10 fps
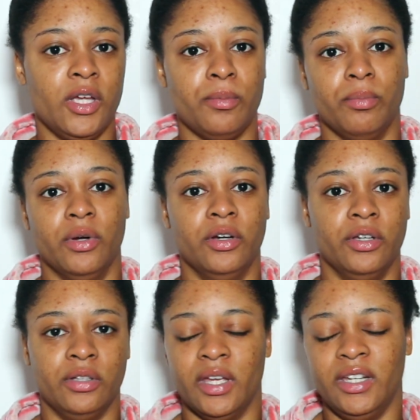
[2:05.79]

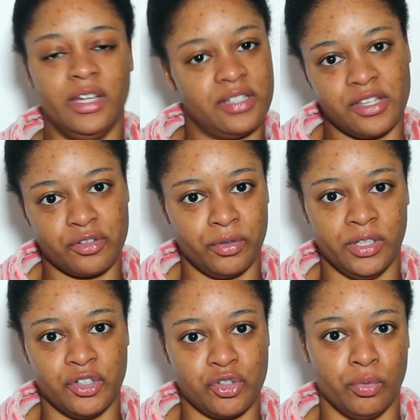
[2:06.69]
but any accessory
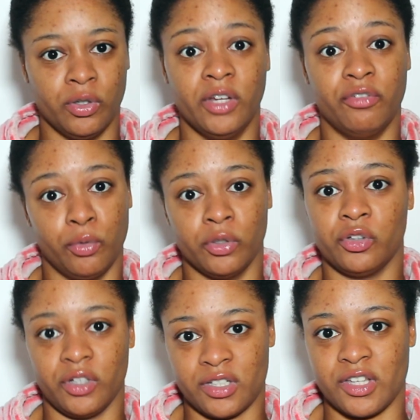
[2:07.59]
that you want if you want
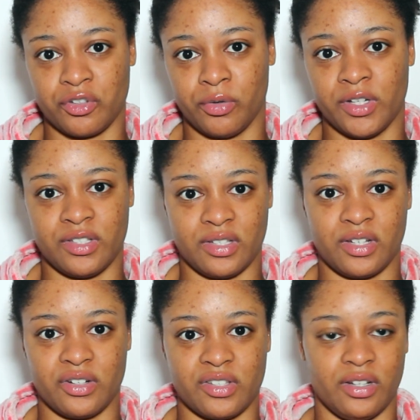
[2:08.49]
to accessorize this
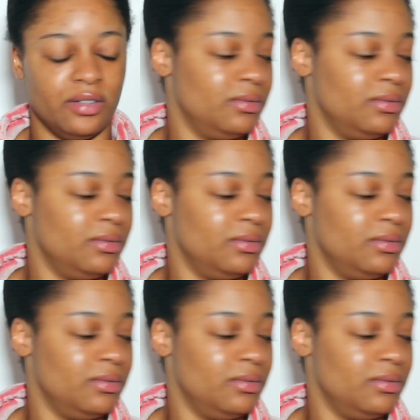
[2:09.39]
hairstyle.